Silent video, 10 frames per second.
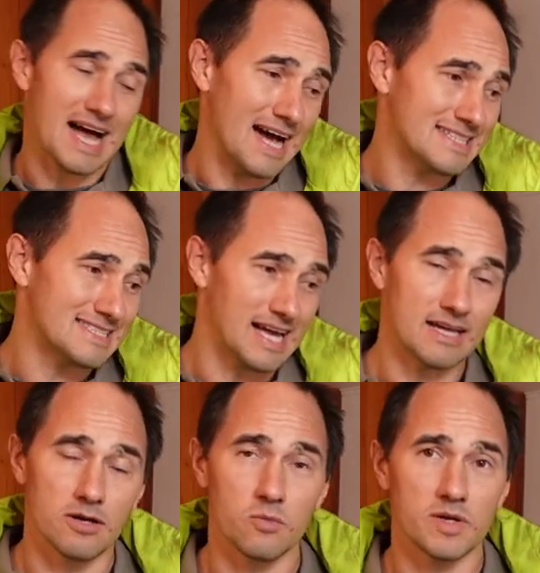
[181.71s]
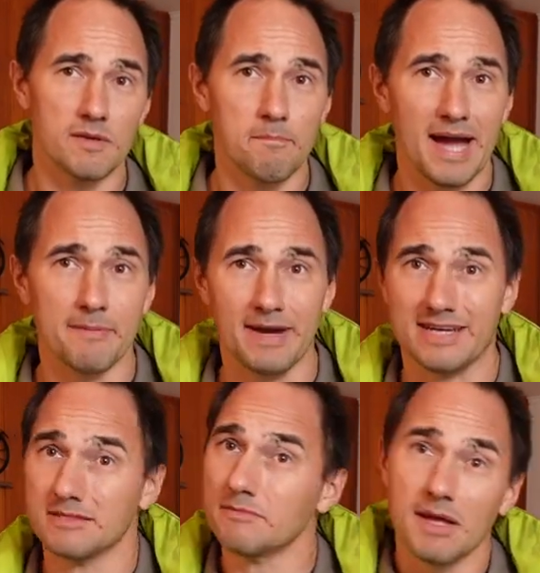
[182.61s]
I cycle with a
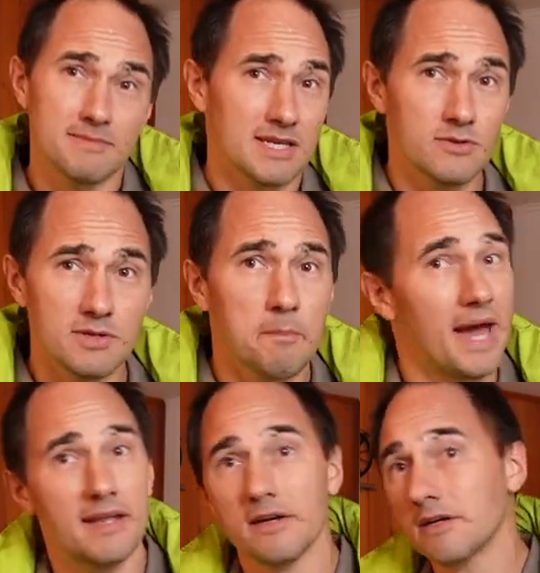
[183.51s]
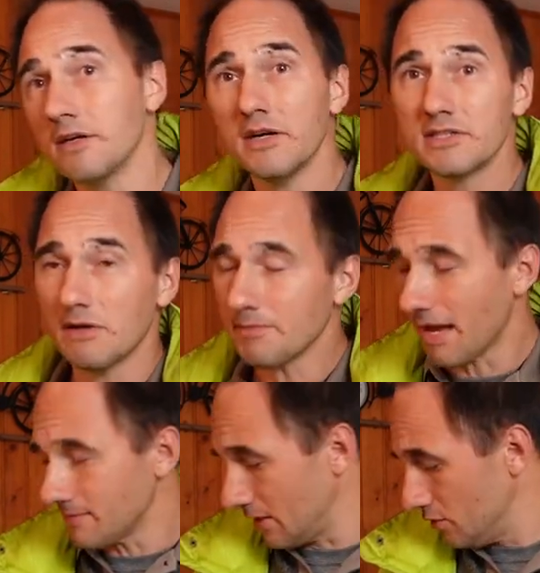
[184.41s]
backpack. Sometimes I use a pannier,
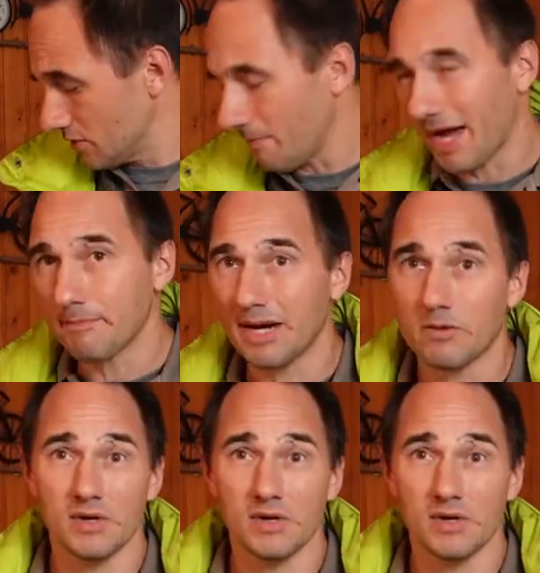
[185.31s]
sometimes I use a backpack.